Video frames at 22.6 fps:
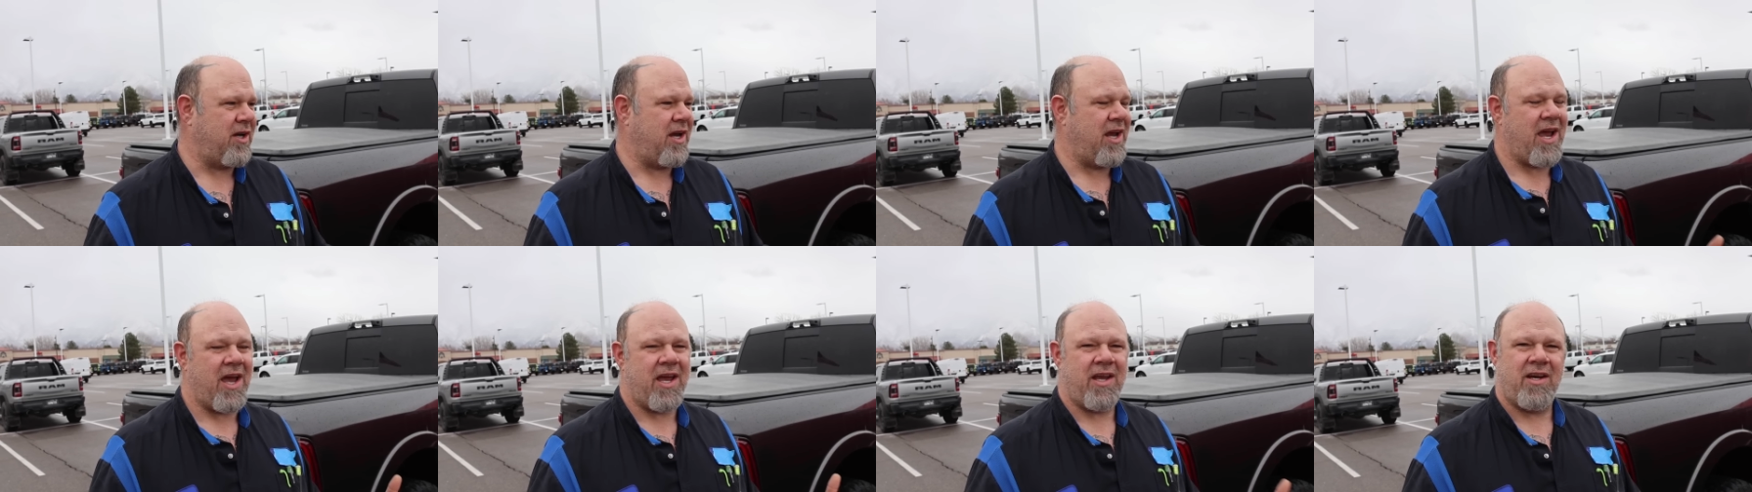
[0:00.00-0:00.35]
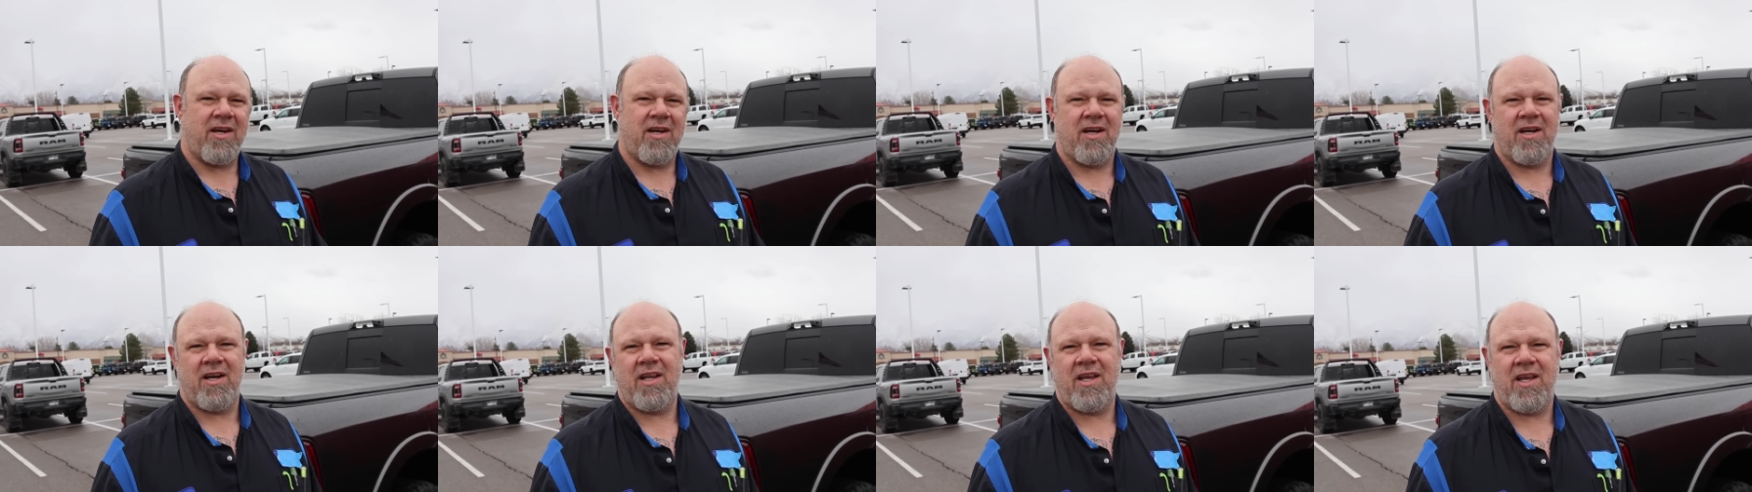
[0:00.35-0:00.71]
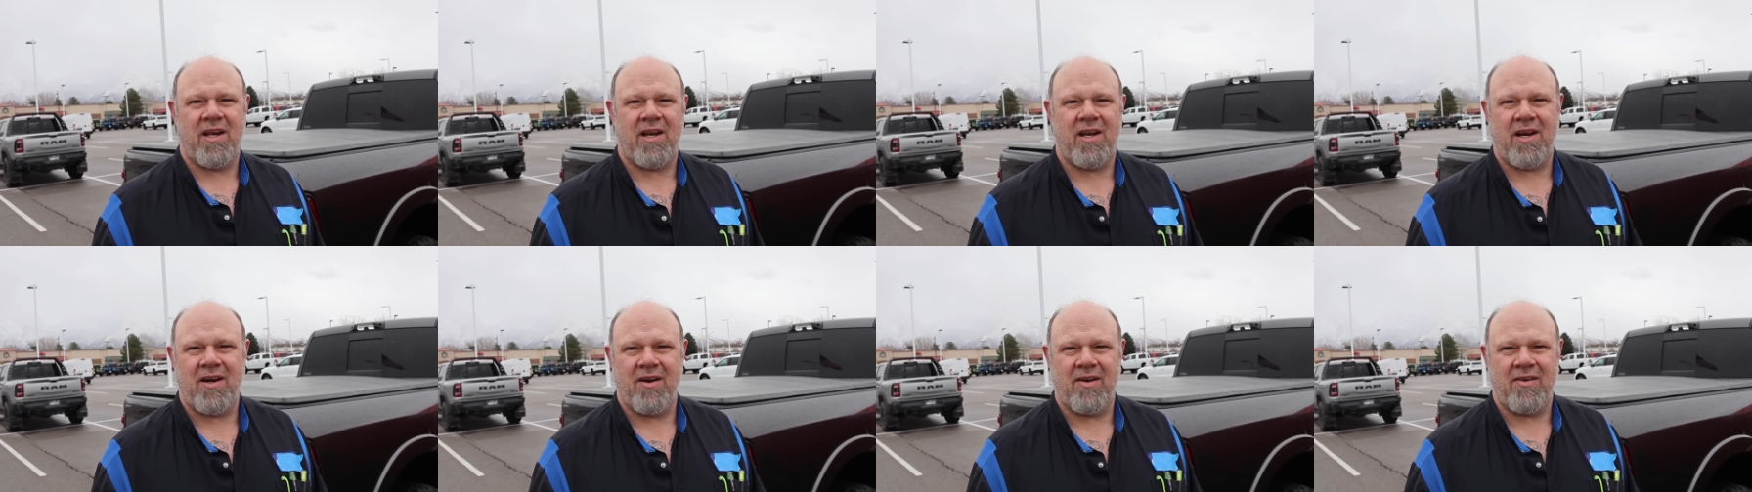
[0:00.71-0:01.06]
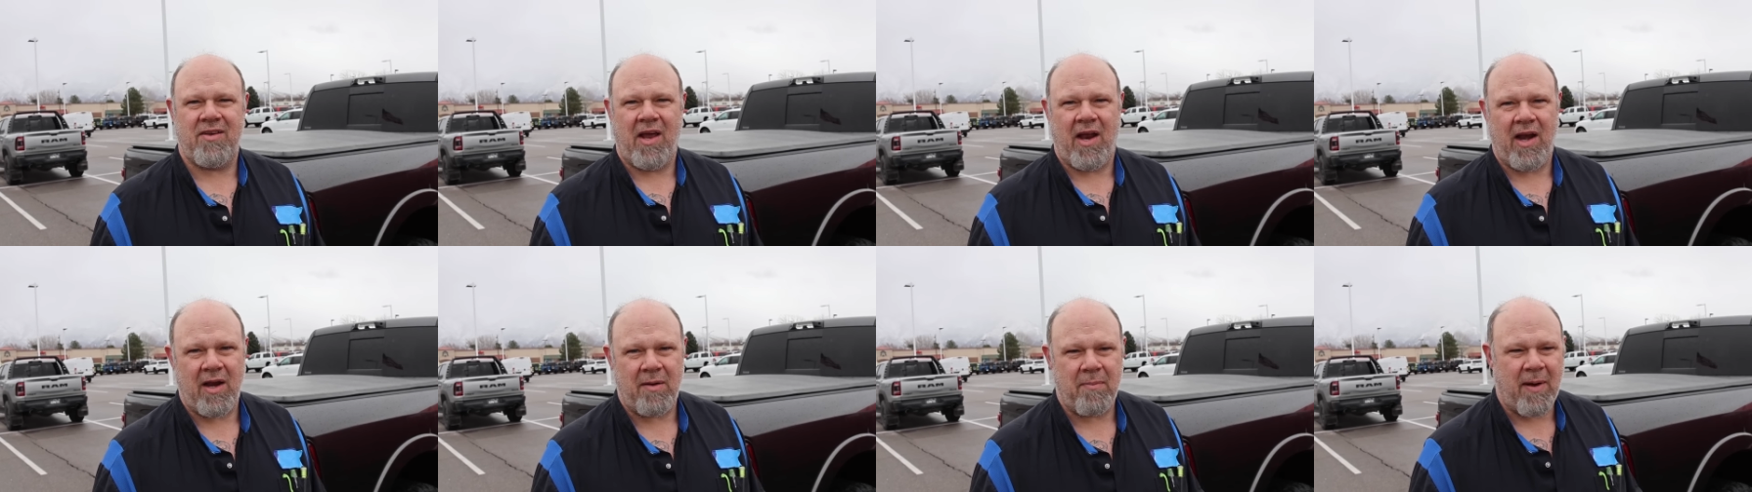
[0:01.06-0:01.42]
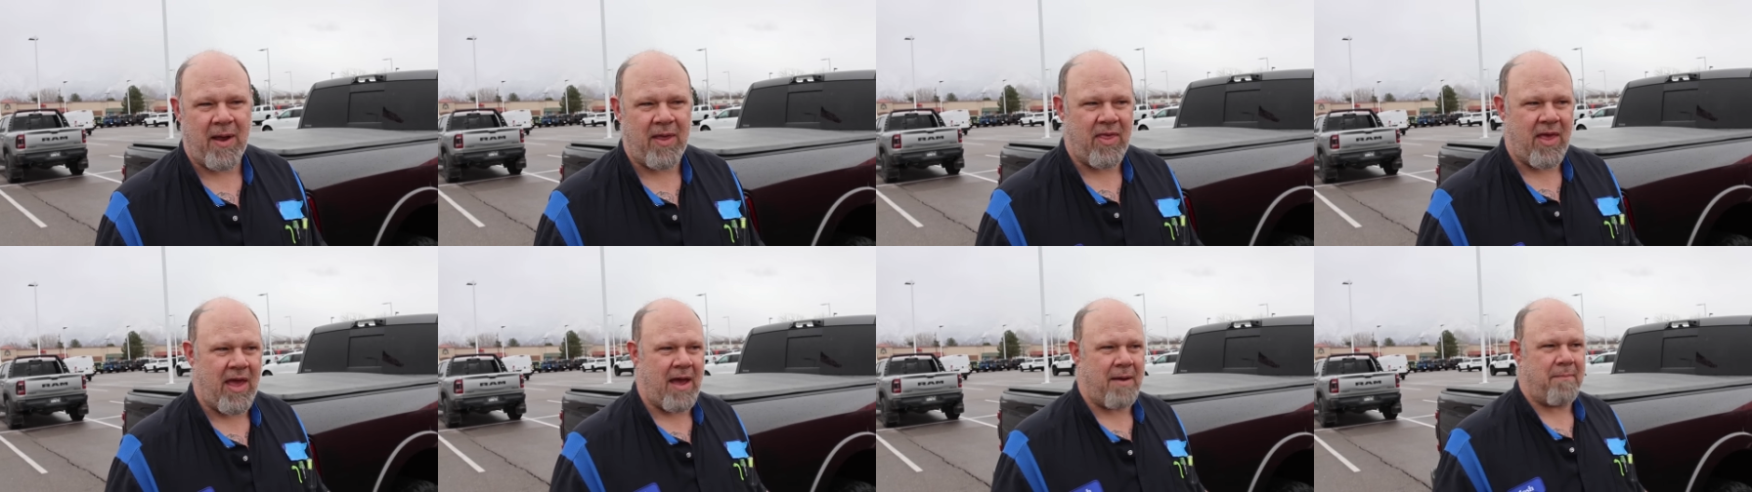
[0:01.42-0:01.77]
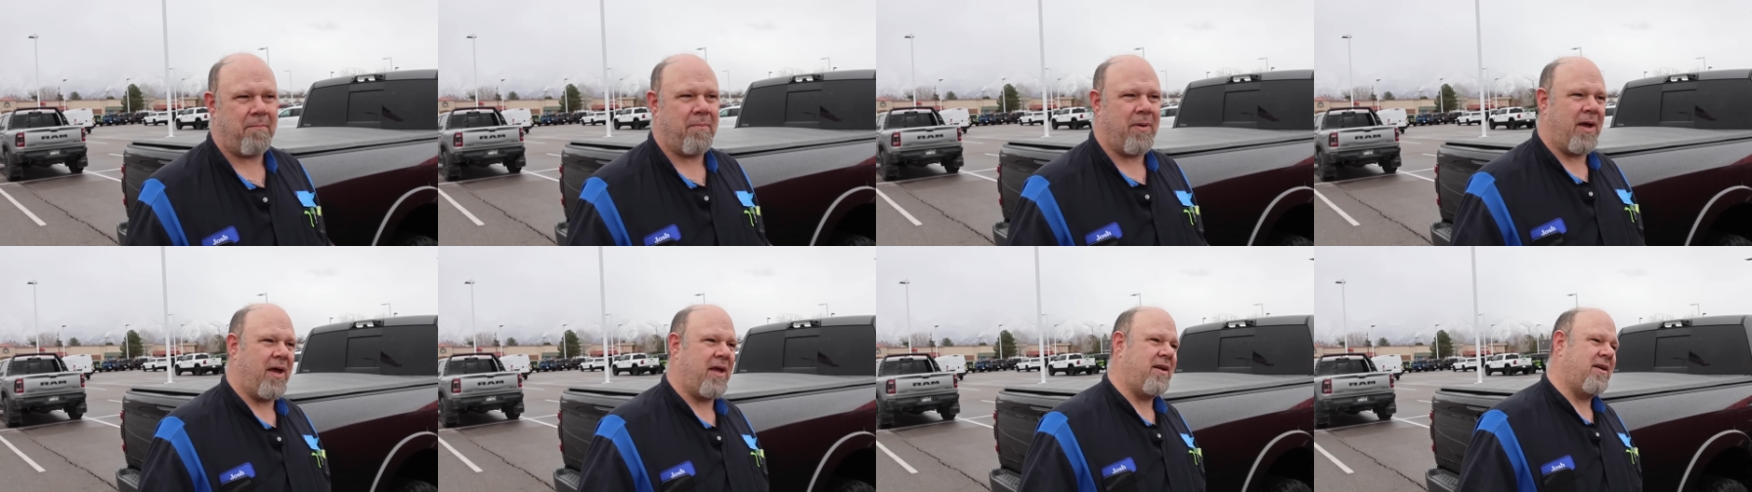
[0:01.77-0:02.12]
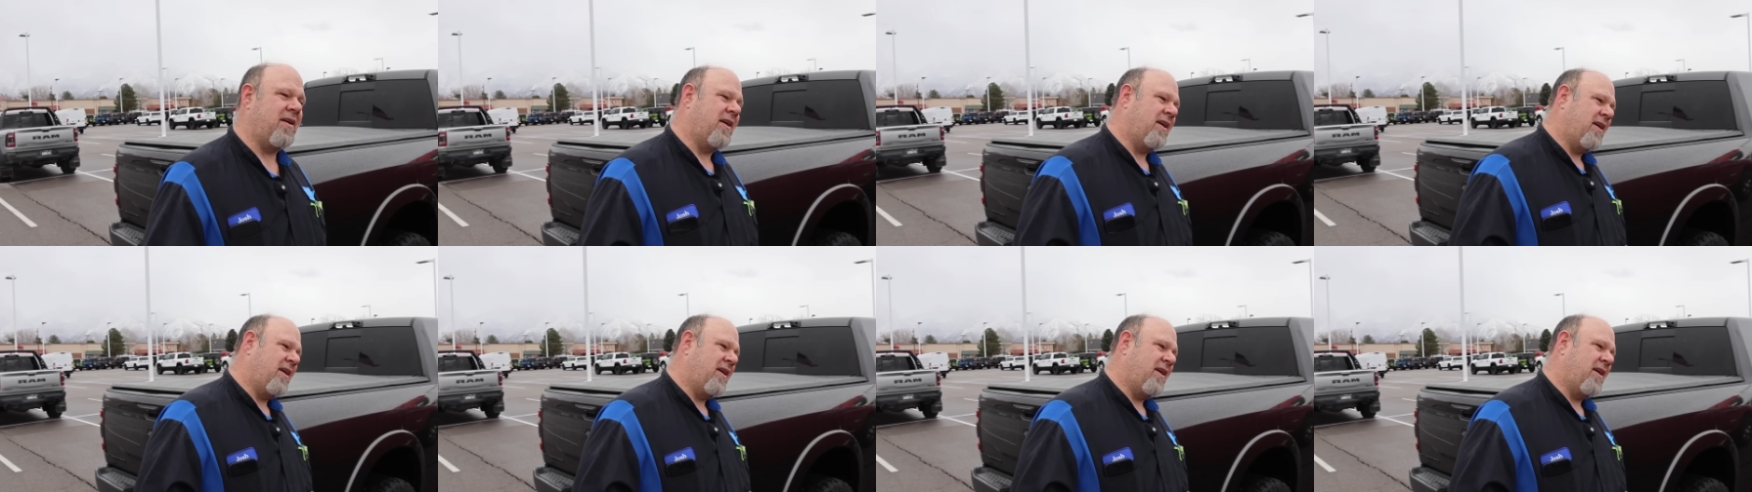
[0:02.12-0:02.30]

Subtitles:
yeah, you're going to get irritated by that, but